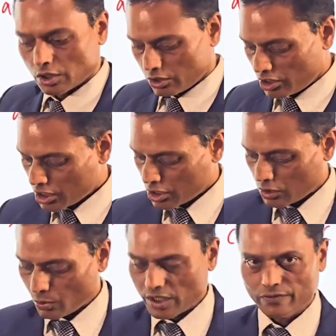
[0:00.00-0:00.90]
Just
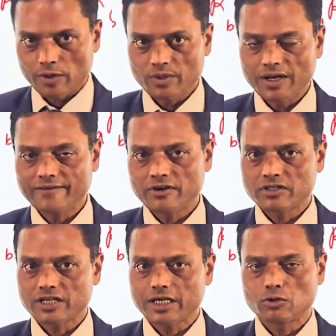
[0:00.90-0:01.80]
only from the left hand
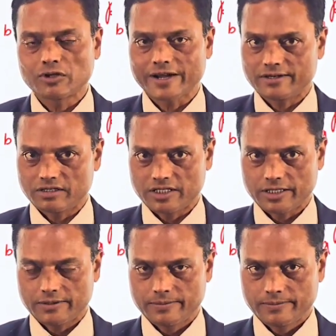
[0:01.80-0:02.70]
side to the right hand side,
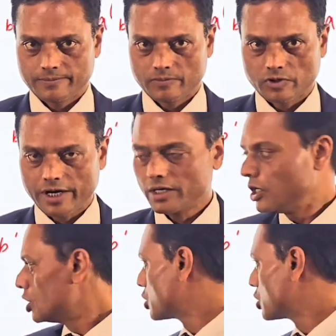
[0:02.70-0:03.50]
right?